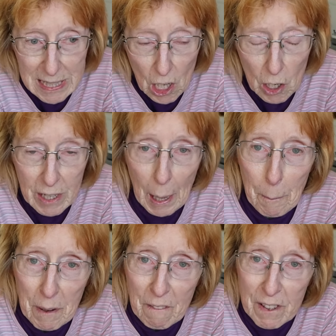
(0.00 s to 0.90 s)
car
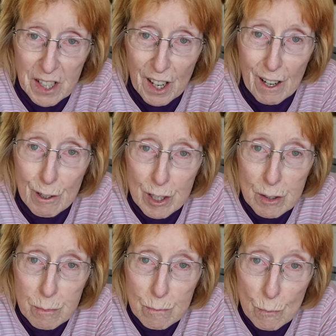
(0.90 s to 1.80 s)
camping
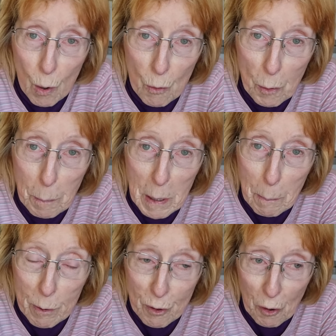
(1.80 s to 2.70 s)
videos, what other
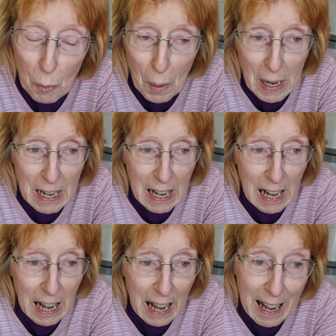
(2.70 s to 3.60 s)
people do,
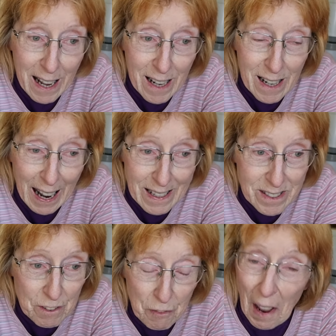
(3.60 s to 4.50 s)

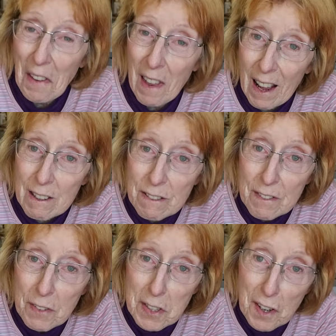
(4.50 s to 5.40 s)
and van life
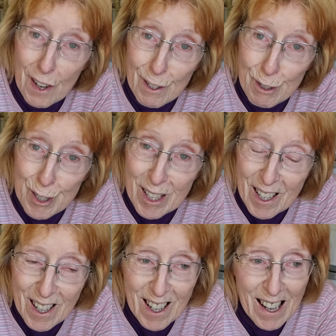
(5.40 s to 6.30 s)
videos.
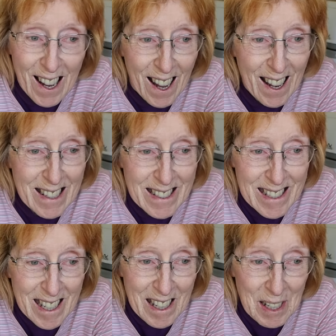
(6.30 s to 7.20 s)

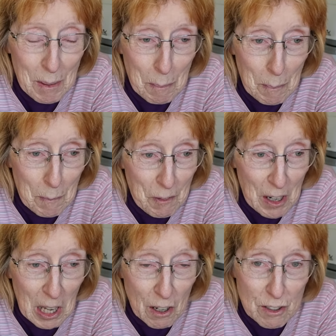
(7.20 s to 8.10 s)
And for
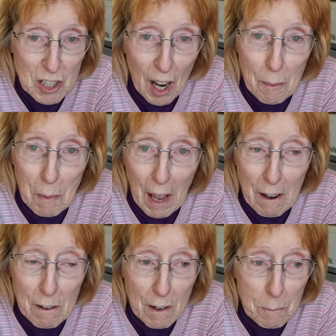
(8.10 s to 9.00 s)
a long time
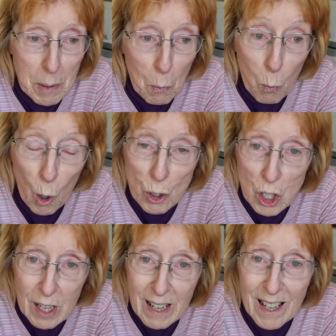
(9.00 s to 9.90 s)
now, I've been
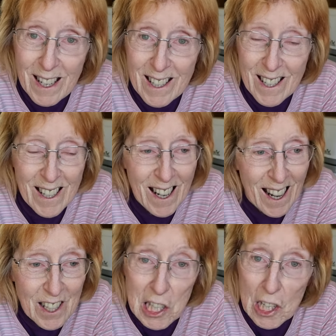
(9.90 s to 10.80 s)
watching
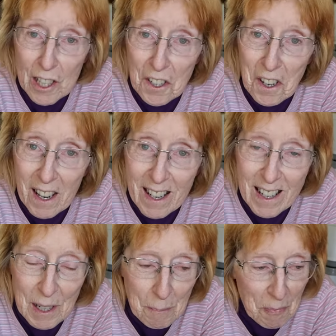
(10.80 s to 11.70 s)
and learning.